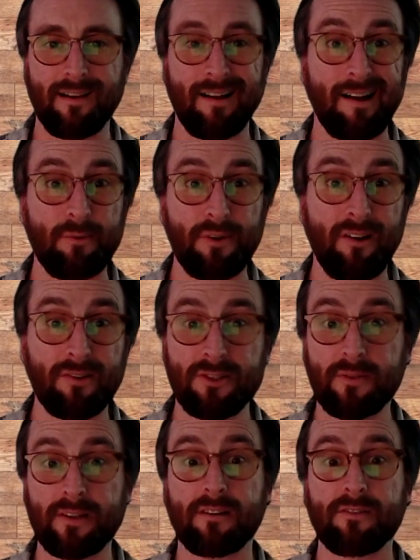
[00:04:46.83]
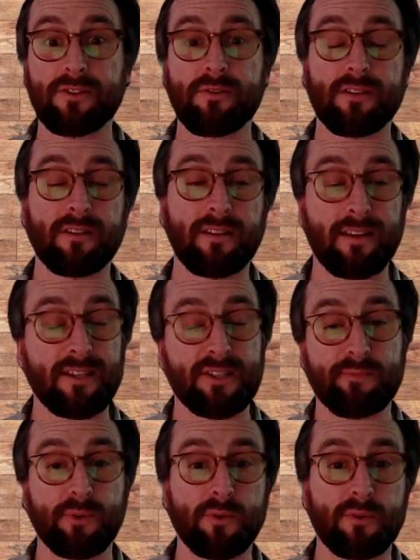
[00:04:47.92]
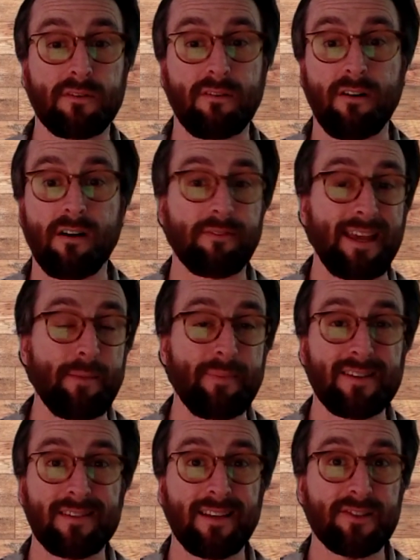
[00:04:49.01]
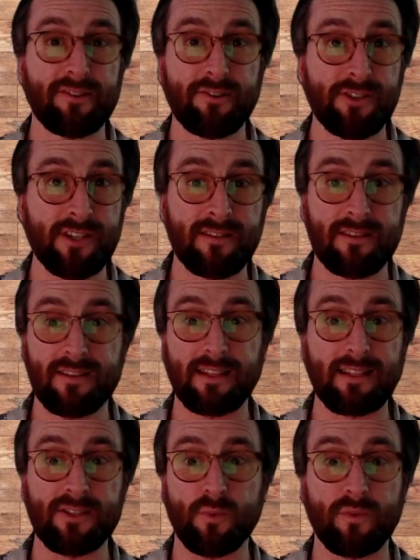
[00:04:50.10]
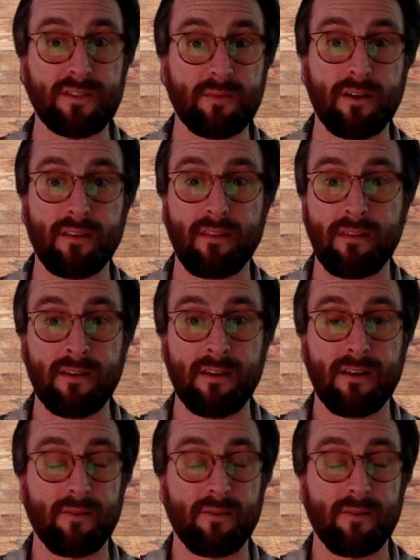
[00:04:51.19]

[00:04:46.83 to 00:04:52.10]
I would also encourage you to like explore off-campus excursions at least once a month